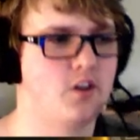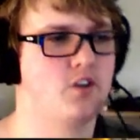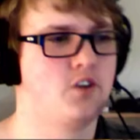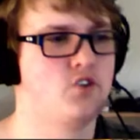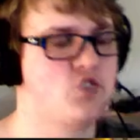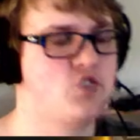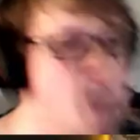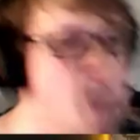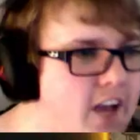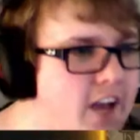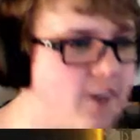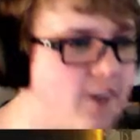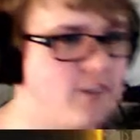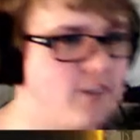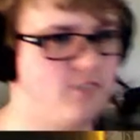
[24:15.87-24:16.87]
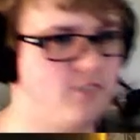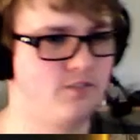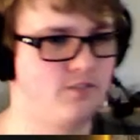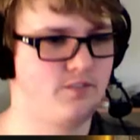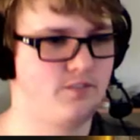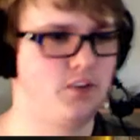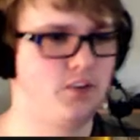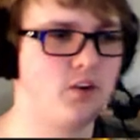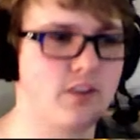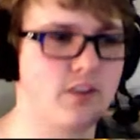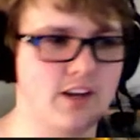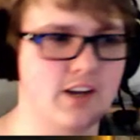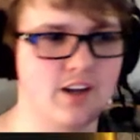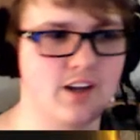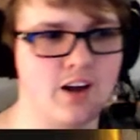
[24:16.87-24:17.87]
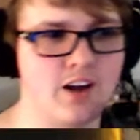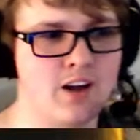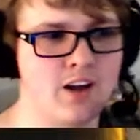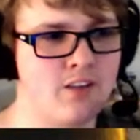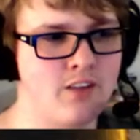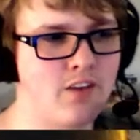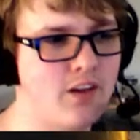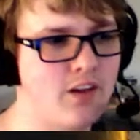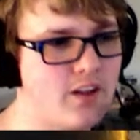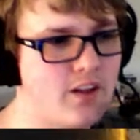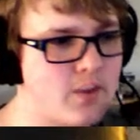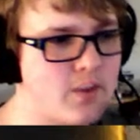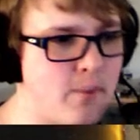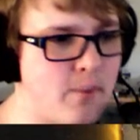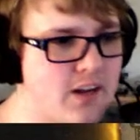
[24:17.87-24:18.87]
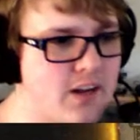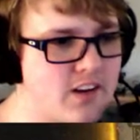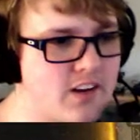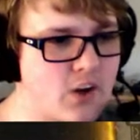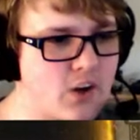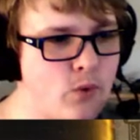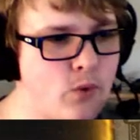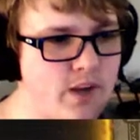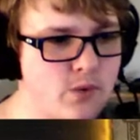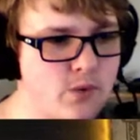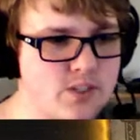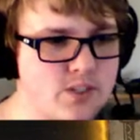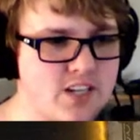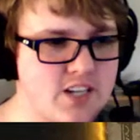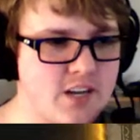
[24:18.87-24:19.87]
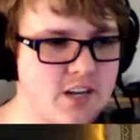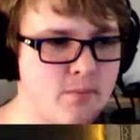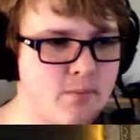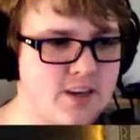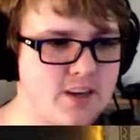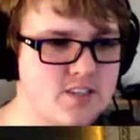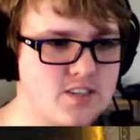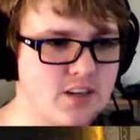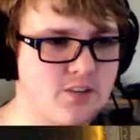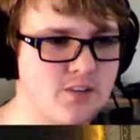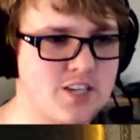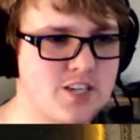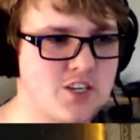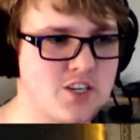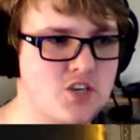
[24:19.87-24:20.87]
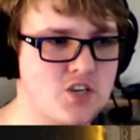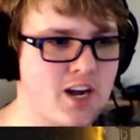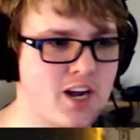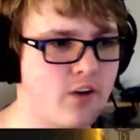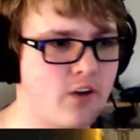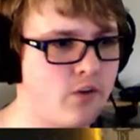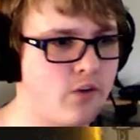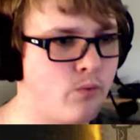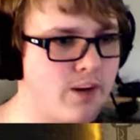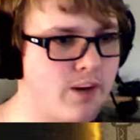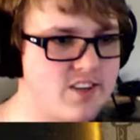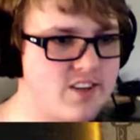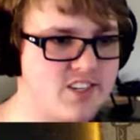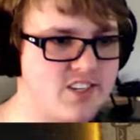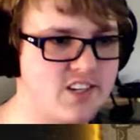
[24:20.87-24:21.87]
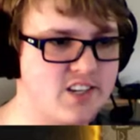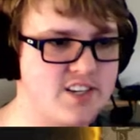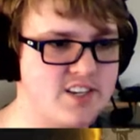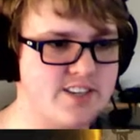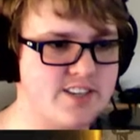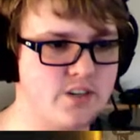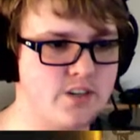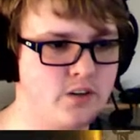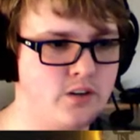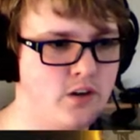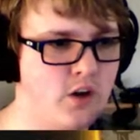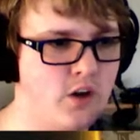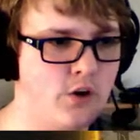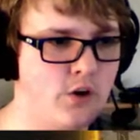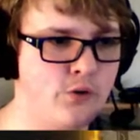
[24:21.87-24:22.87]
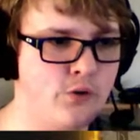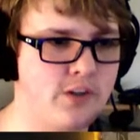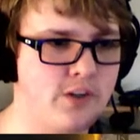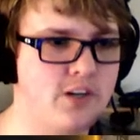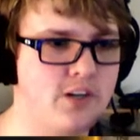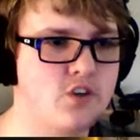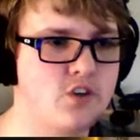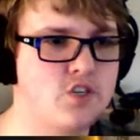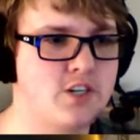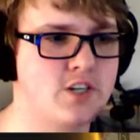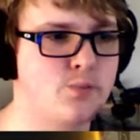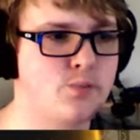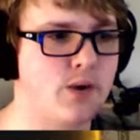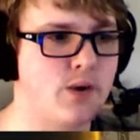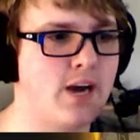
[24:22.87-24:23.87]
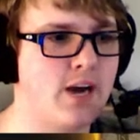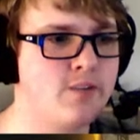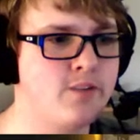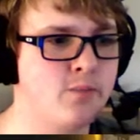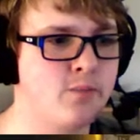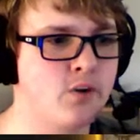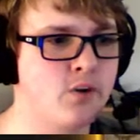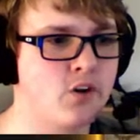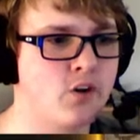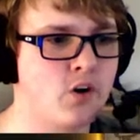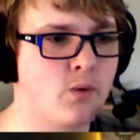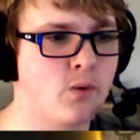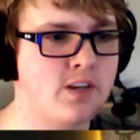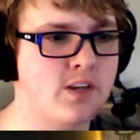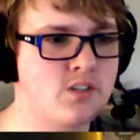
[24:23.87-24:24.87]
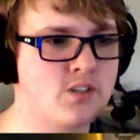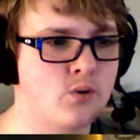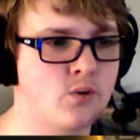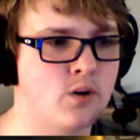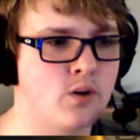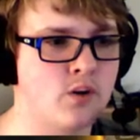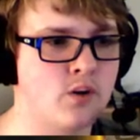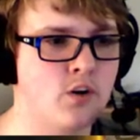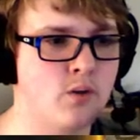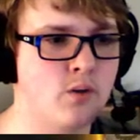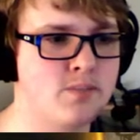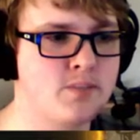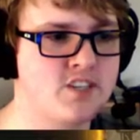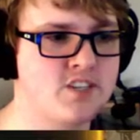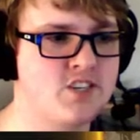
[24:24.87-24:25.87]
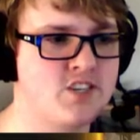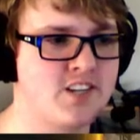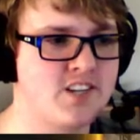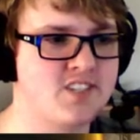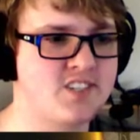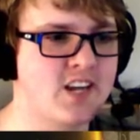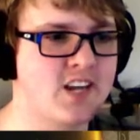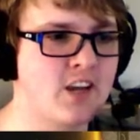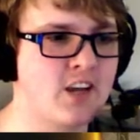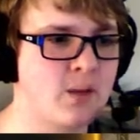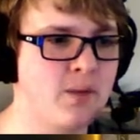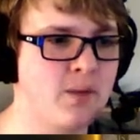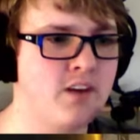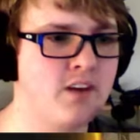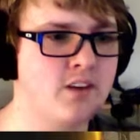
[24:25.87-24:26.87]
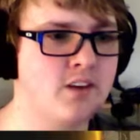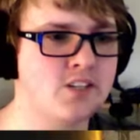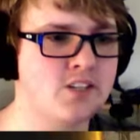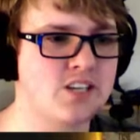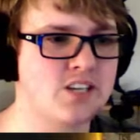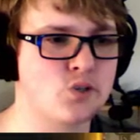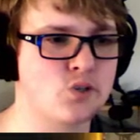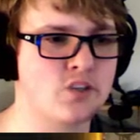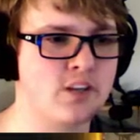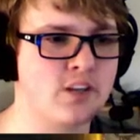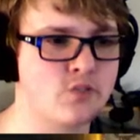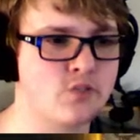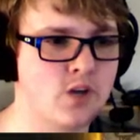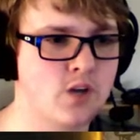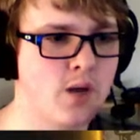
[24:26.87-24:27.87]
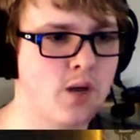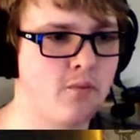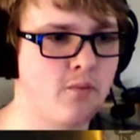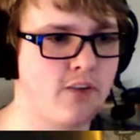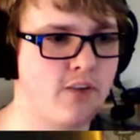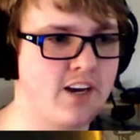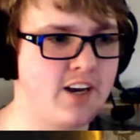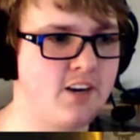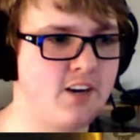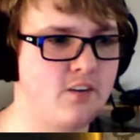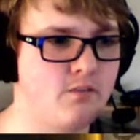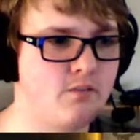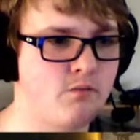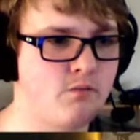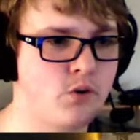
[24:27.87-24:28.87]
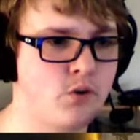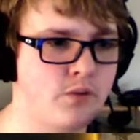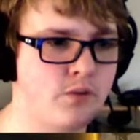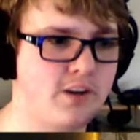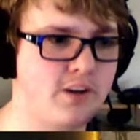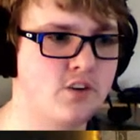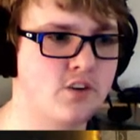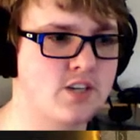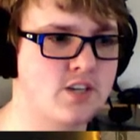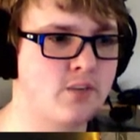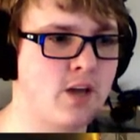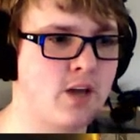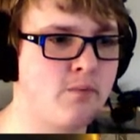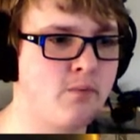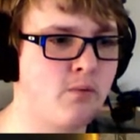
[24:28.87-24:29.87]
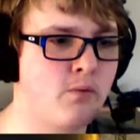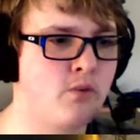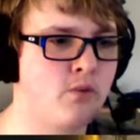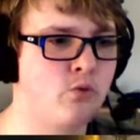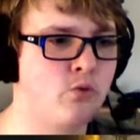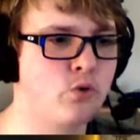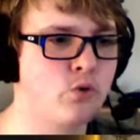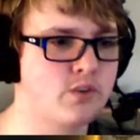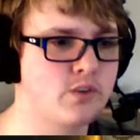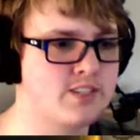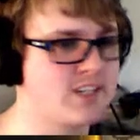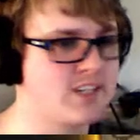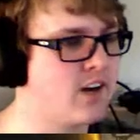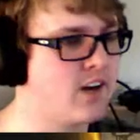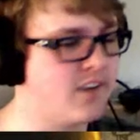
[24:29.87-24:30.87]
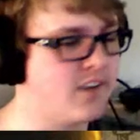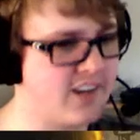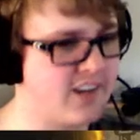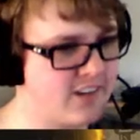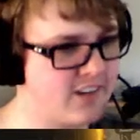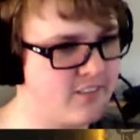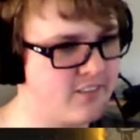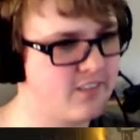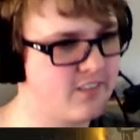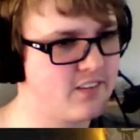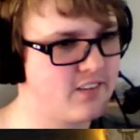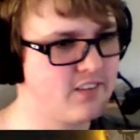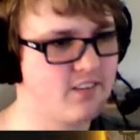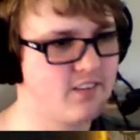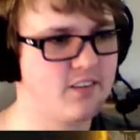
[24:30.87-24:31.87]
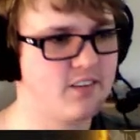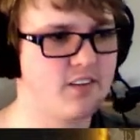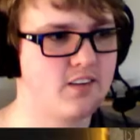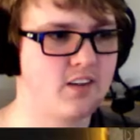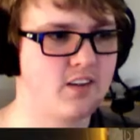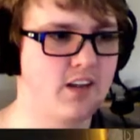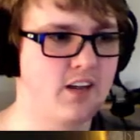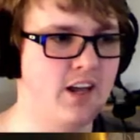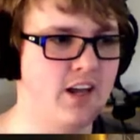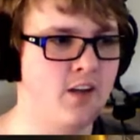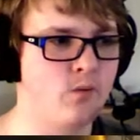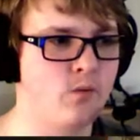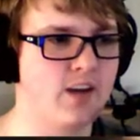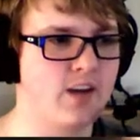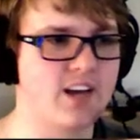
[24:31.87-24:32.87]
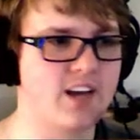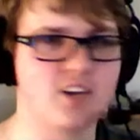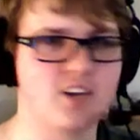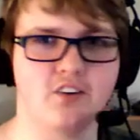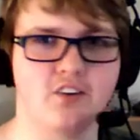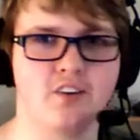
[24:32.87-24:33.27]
Cheater! Okay, the bandit queen was taken by slavers as a child and raised in the desert. Over the years, she has bribed and murdered her way to her current position as second in command of the Desert Thieves, proving herself capable of ruthless cunning. And we gotta kill her.